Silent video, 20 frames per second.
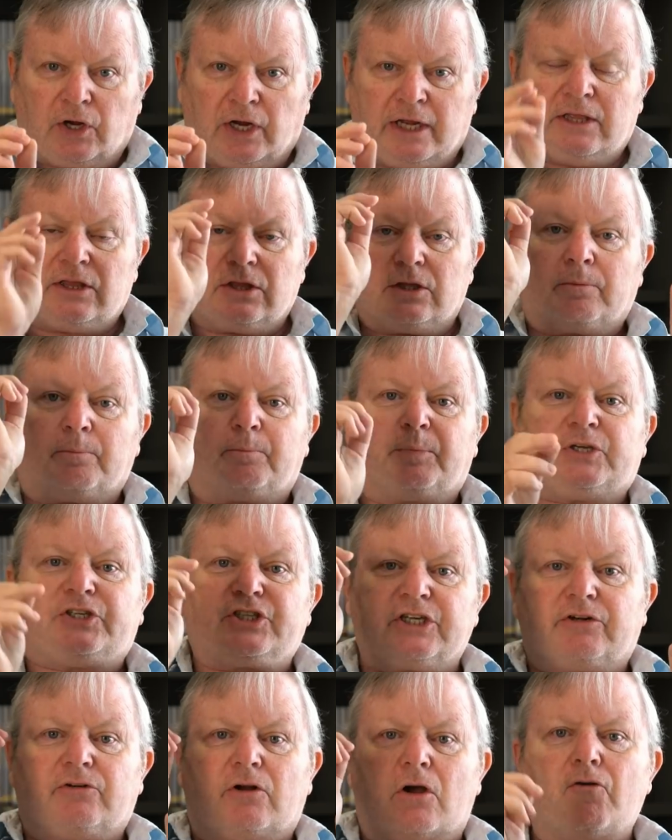In the
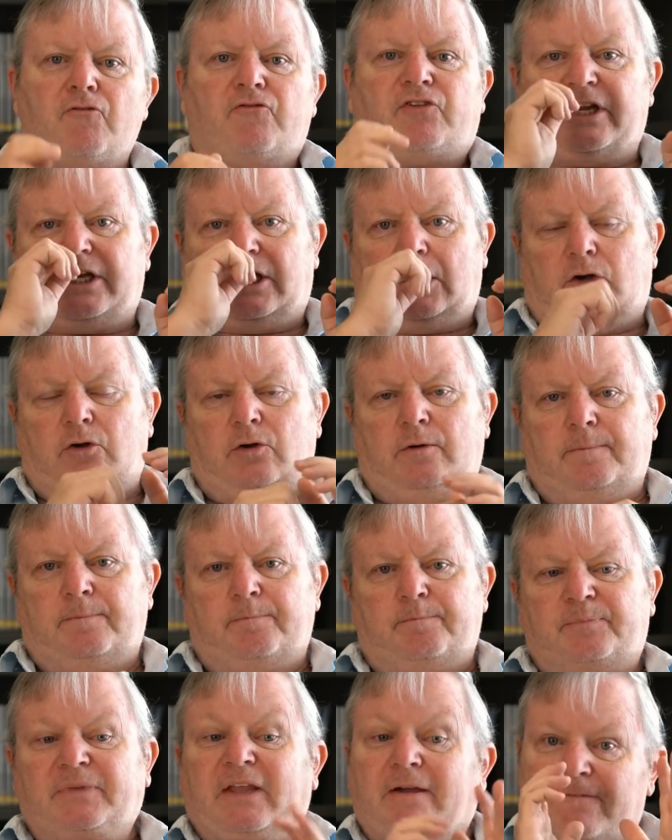Pajero video,
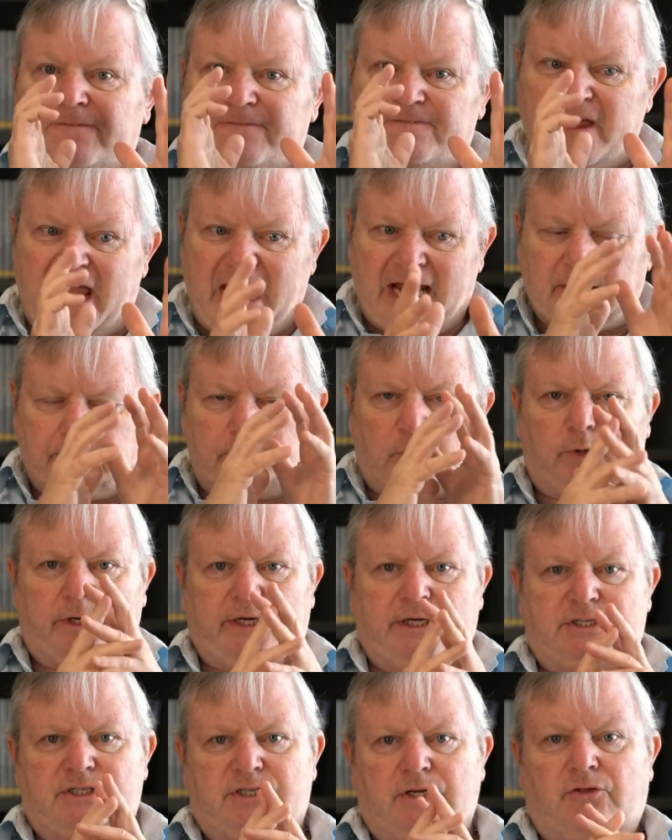
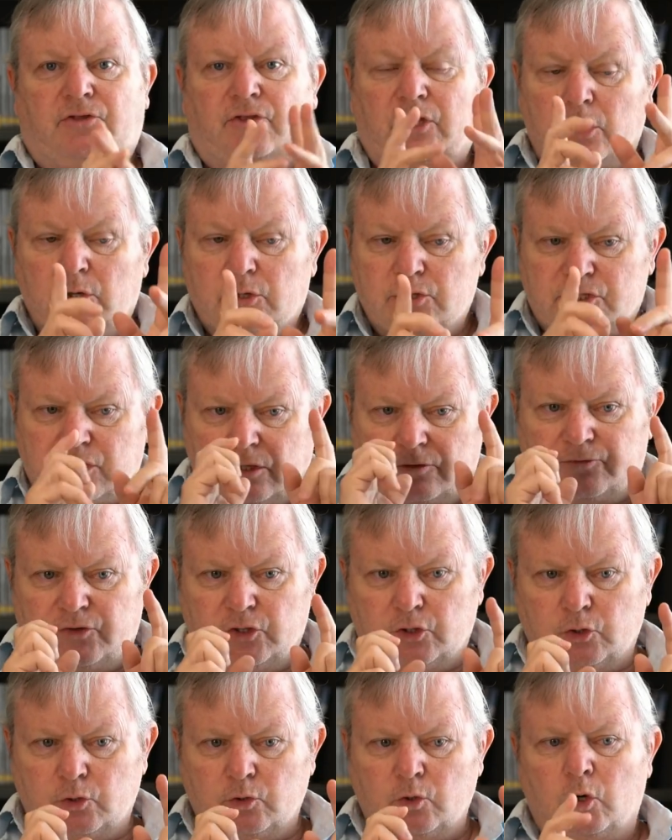fanboys, those of
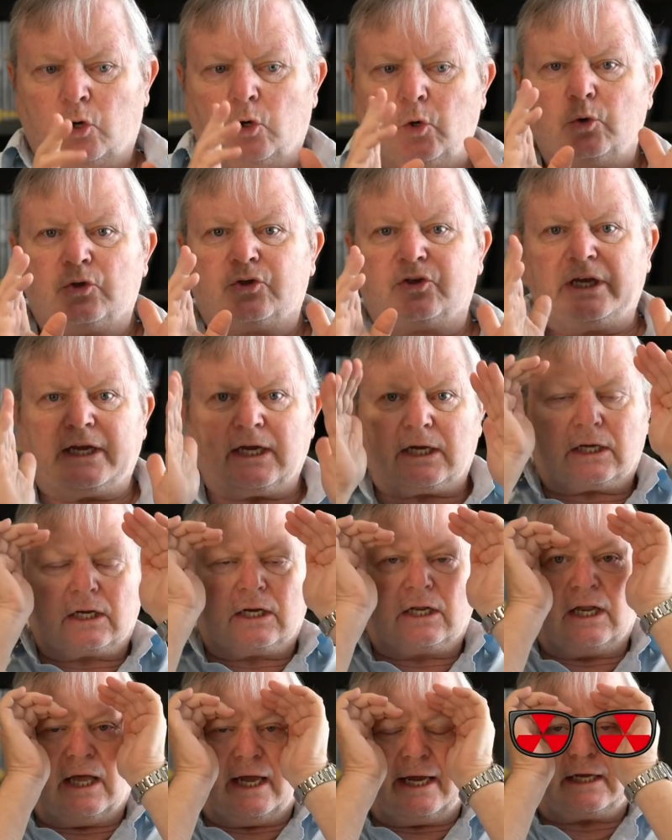you who
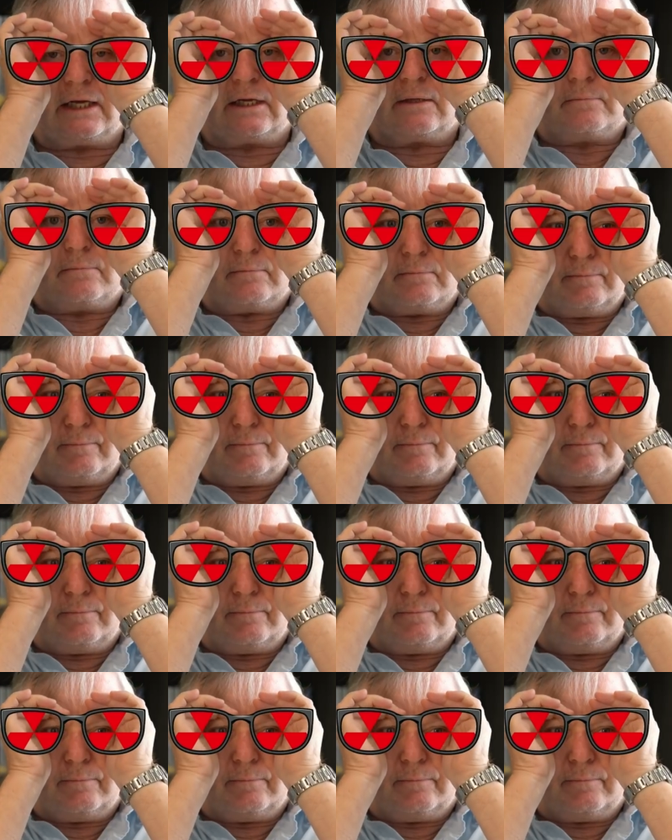think like